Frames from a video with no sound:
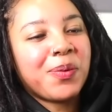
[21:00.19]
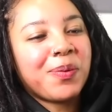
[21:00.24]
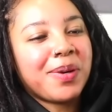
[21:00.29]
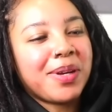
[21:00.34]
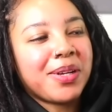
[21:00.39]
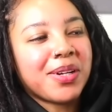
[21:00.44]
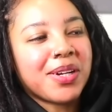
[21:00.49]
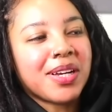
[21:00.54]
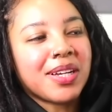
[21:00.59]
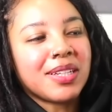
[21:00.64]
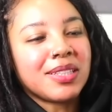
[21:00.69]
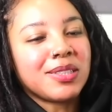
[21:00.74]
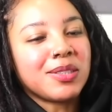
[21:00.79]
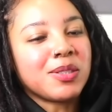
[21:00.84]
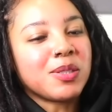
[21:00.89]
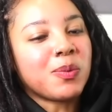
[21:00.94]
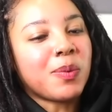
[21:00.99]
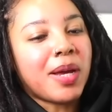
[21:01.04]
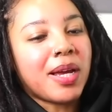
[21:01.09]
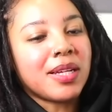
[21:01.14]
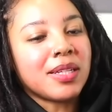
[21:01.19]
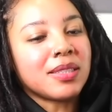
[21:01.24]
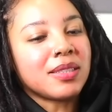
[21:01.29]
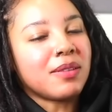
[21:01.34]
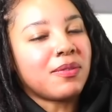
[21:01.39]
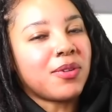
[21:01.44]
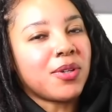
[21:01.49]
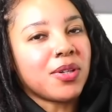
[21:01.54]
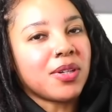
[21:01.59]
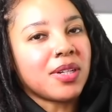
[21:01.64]
way you're going to lose weight is
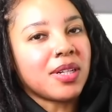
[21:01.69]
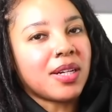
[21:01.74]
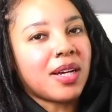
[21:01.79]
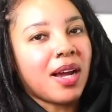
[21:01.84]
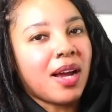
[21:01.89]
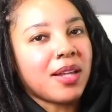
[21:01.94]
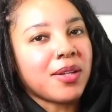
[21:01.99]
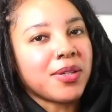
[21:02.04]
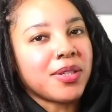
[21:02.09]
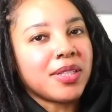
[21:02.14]
if you're in a calorie